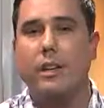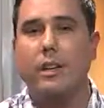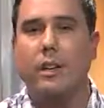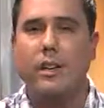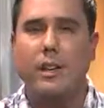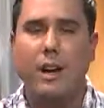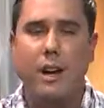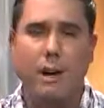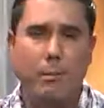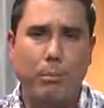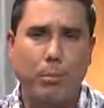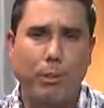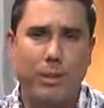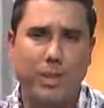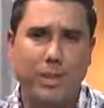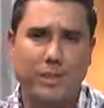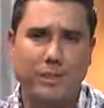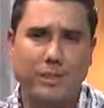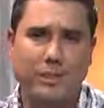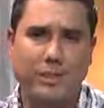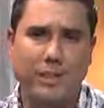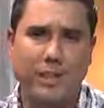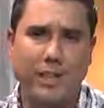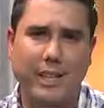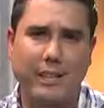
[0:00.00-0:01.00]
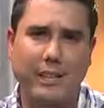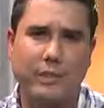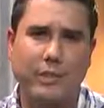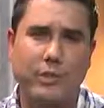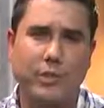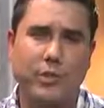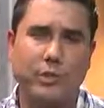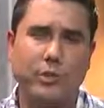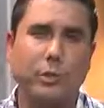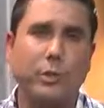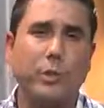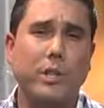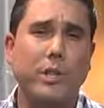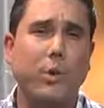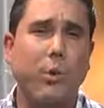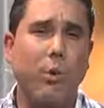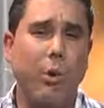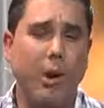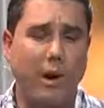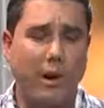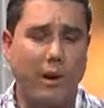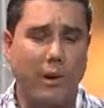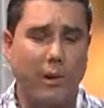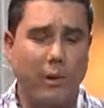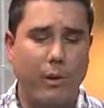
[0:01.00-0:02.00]
Complex selectors
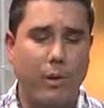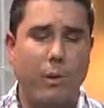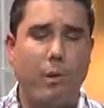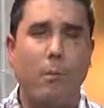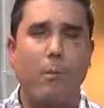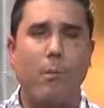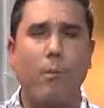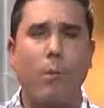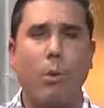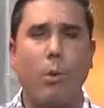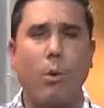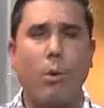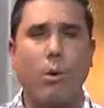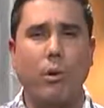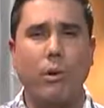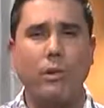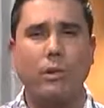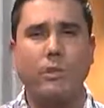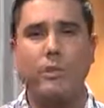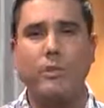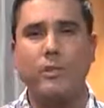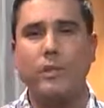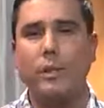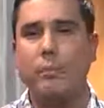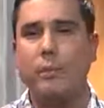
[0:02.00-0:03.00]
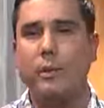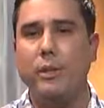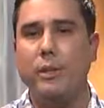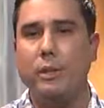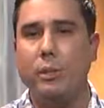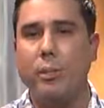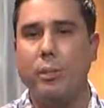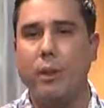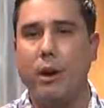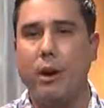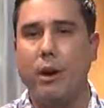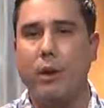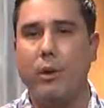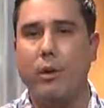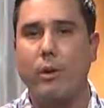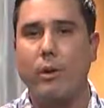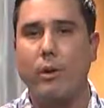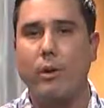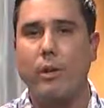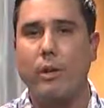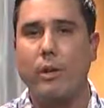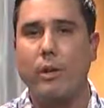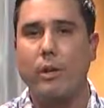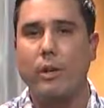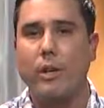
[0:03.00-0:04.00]
require more CPU
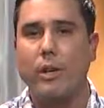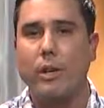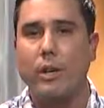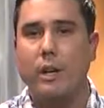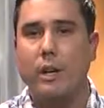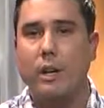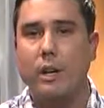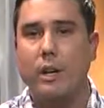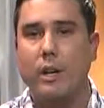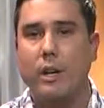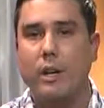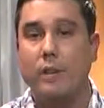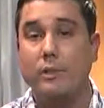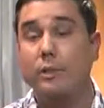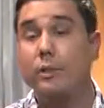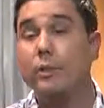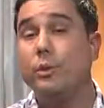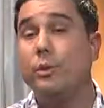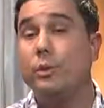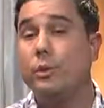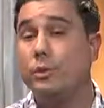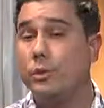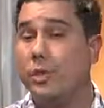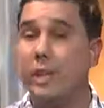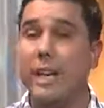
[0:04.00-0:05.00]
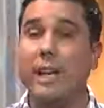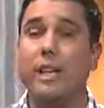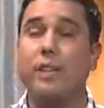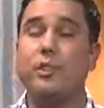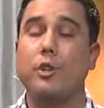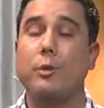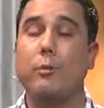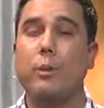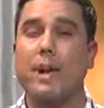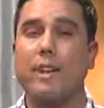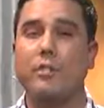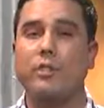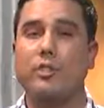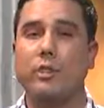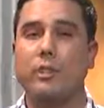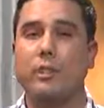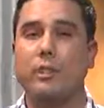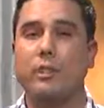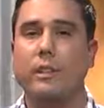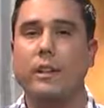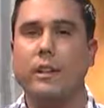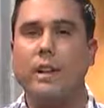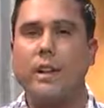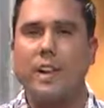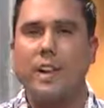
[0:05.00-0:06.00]
power to do selector matching,
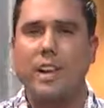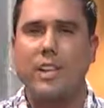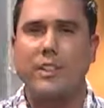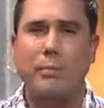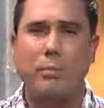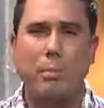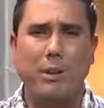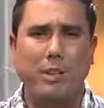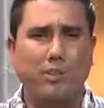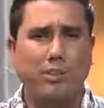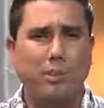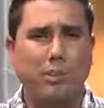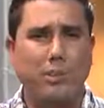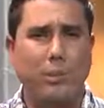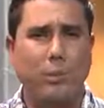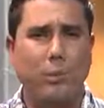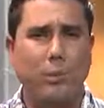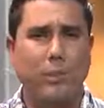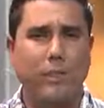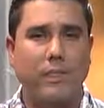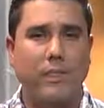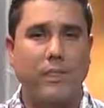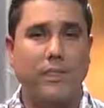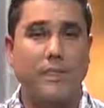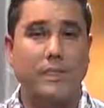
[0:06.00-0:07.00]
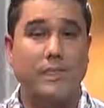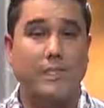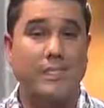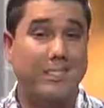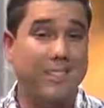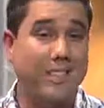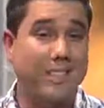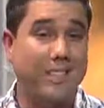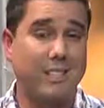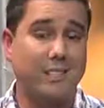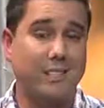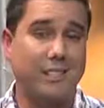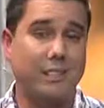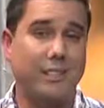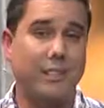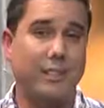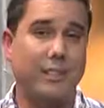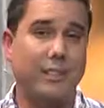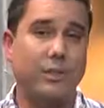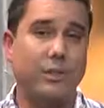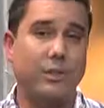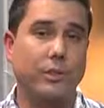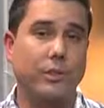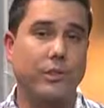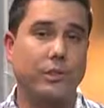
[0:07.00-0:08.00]
especially with descendant
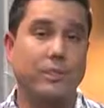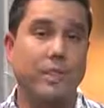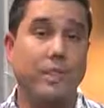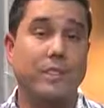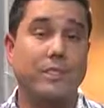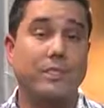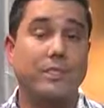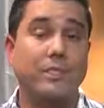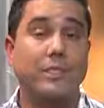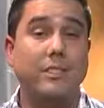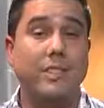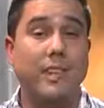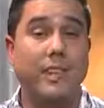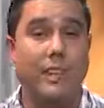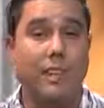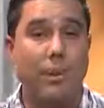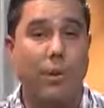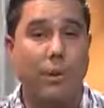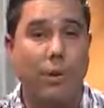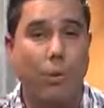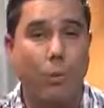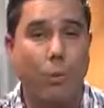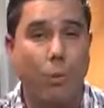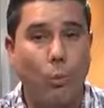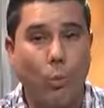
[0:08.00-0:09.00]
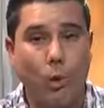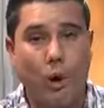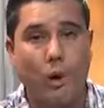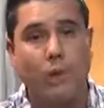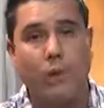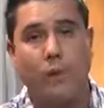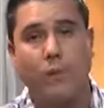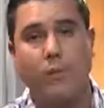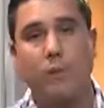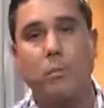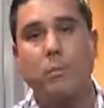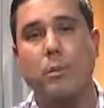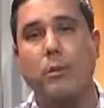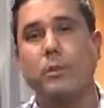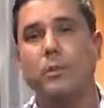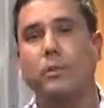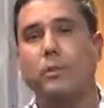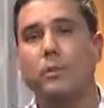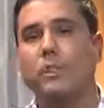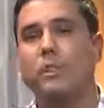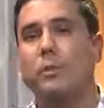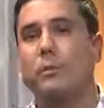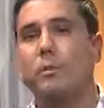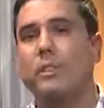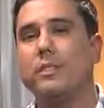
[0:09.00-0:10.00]
selectors, as they are one of the most
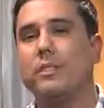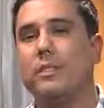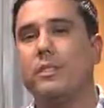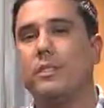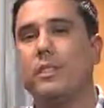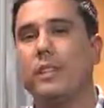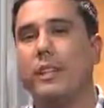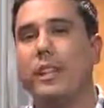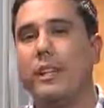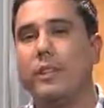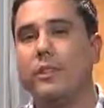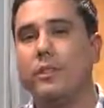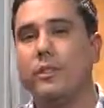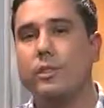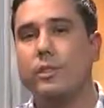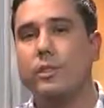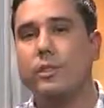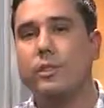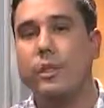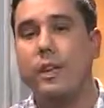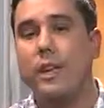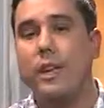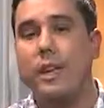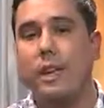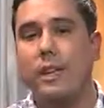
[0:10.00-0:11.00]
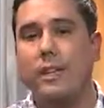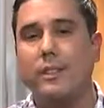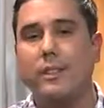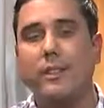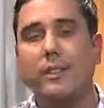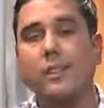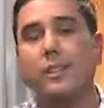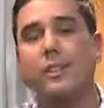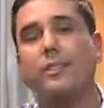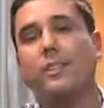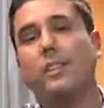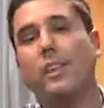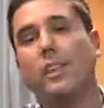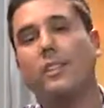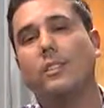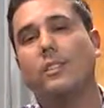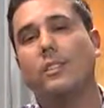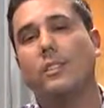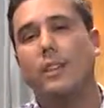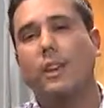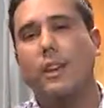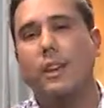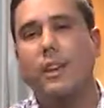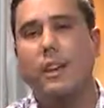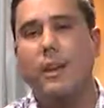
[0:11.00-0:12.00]
expensive selectors in
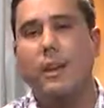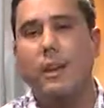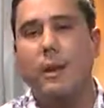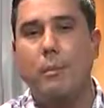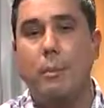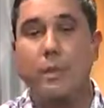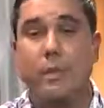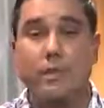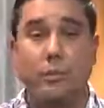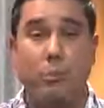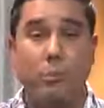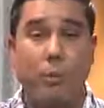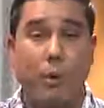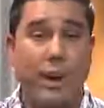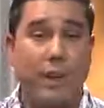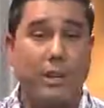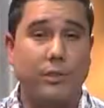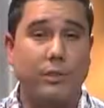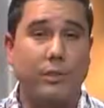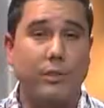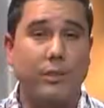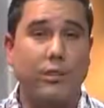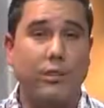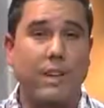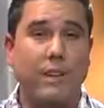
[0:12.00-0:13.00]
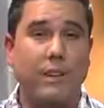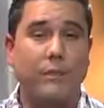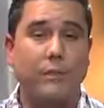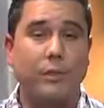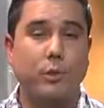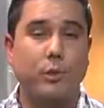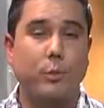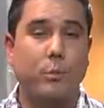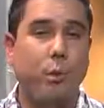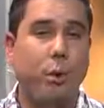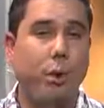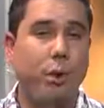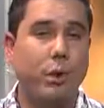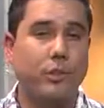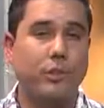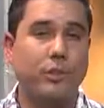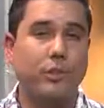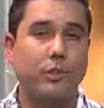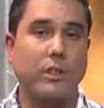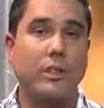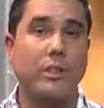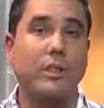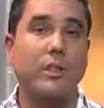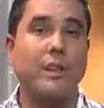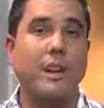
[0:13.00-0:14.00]
CSS because browsers have to parse
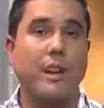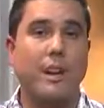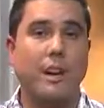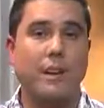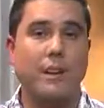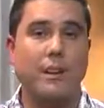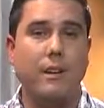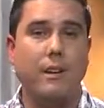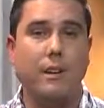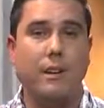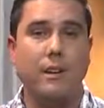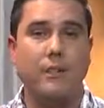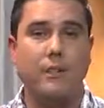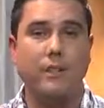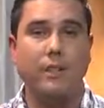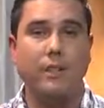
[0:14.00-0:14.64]
a lot of